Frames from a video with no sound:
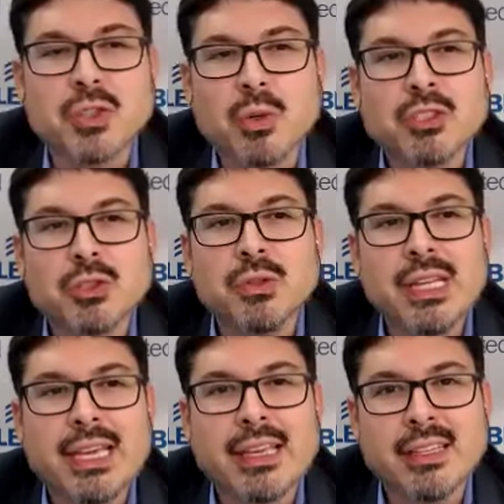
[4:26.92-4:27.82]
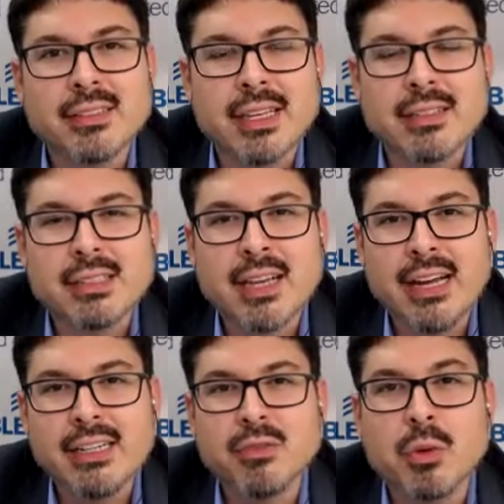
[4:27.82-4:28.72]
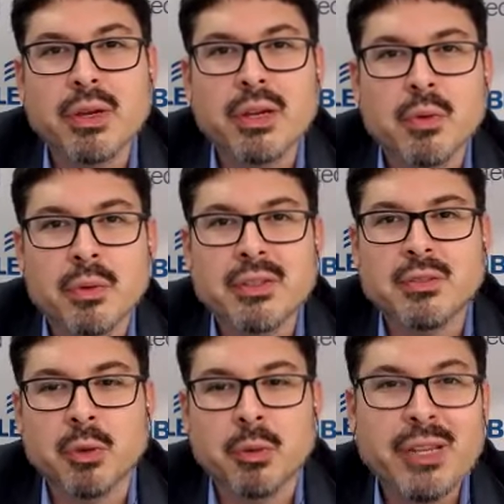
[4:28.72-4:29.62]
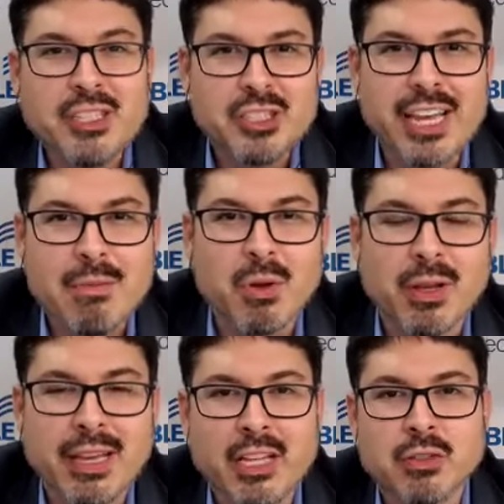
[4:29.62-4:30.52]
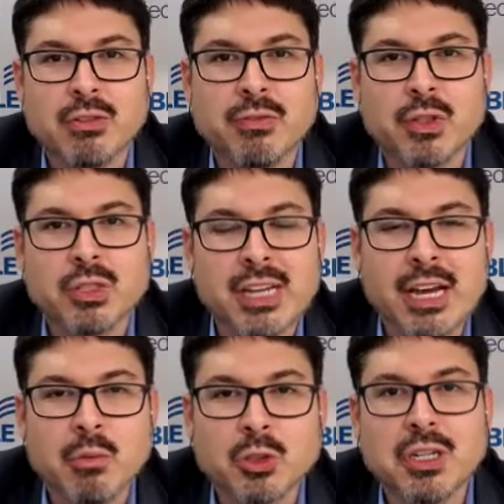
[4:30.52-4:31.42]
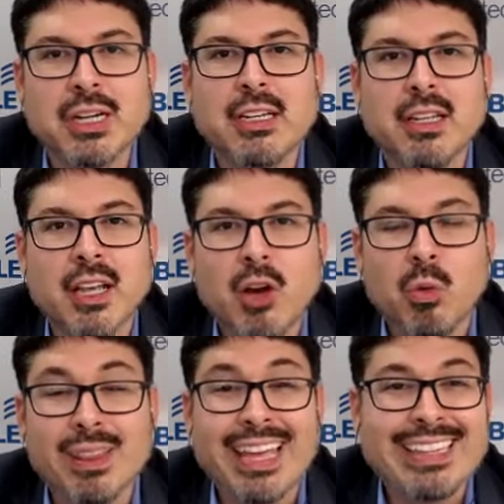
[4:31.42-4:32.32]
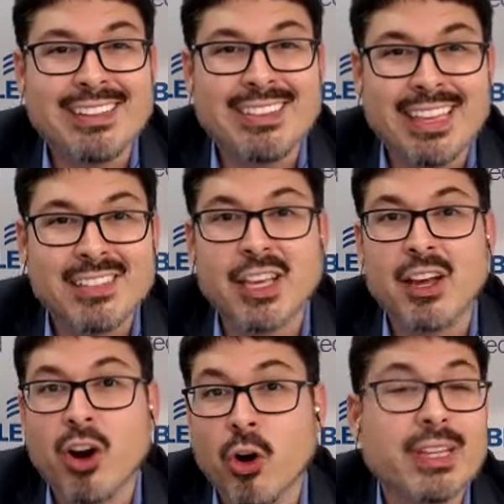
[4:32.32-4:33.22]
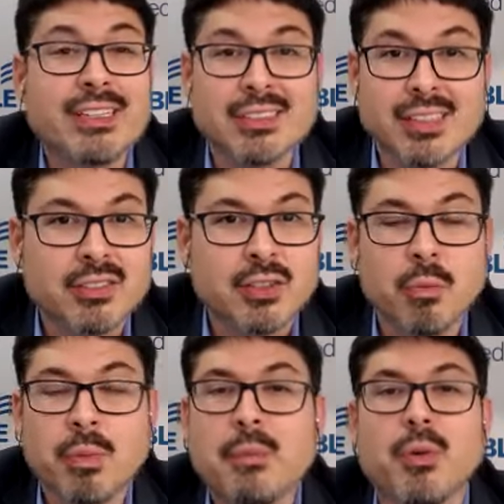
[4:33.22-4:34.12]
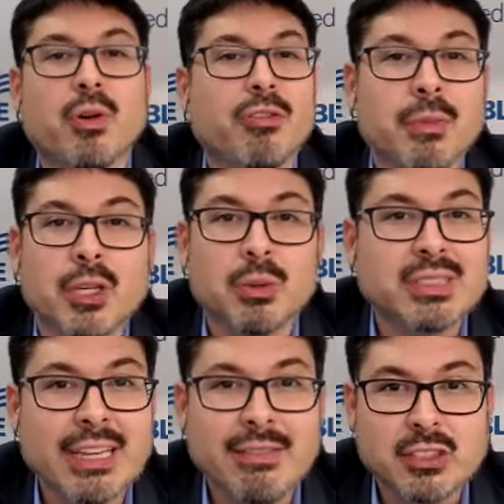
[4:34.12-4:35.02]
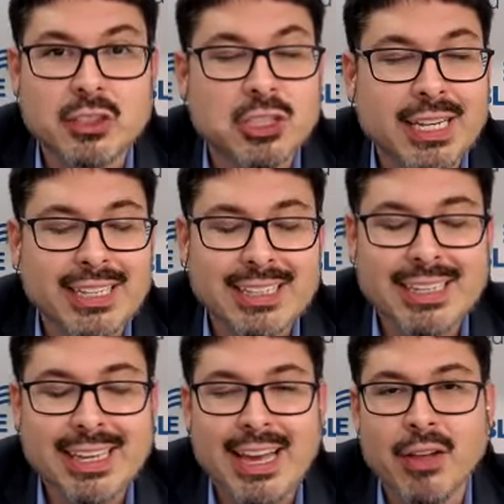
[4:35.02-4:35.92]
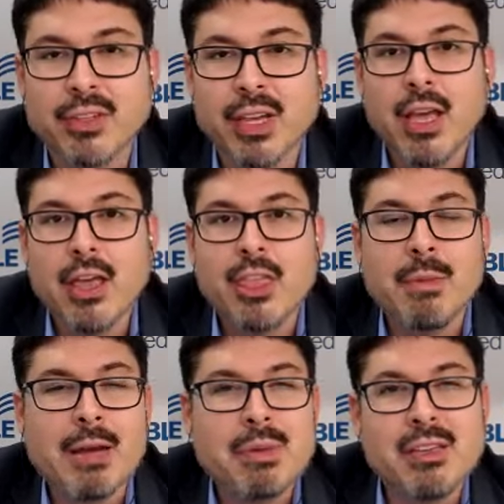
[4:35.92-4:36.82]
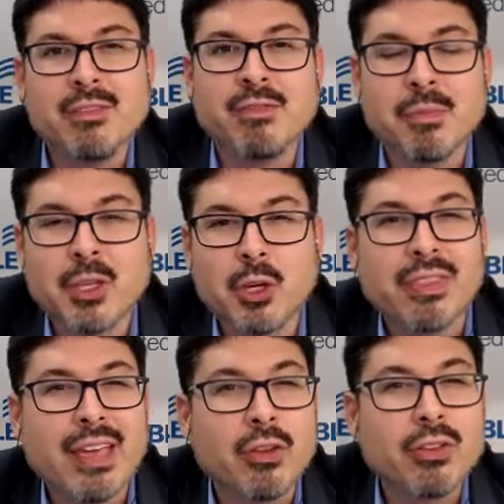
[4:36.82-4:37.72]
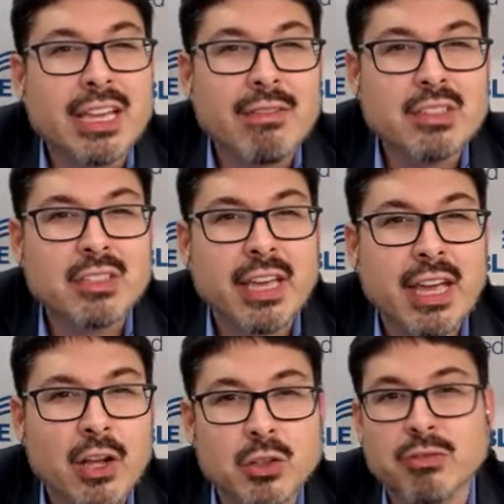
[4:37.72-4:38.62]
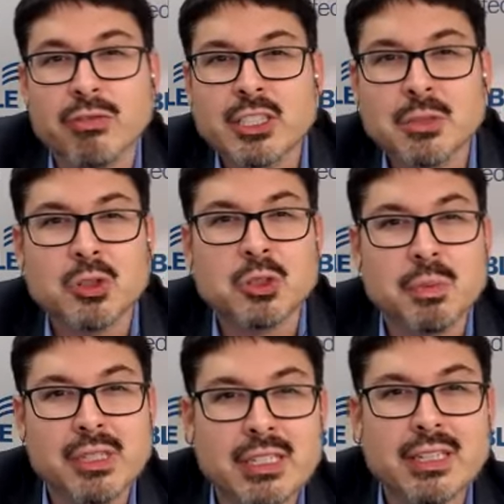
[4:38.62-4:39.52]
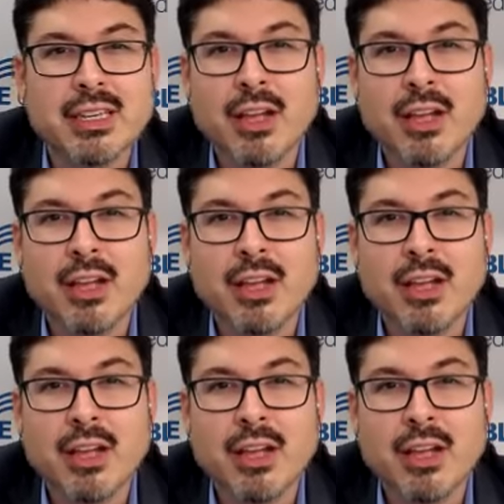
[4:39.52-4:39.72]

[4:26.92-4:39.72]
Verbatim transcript: so what's unique is is kind of when we when we were pitching able accounts for the first time, we're trying to relate to things that already exist. So people are familiar with savings and checking accounts. They might be familiar with health savings accounts or flexible spending mm-hmm.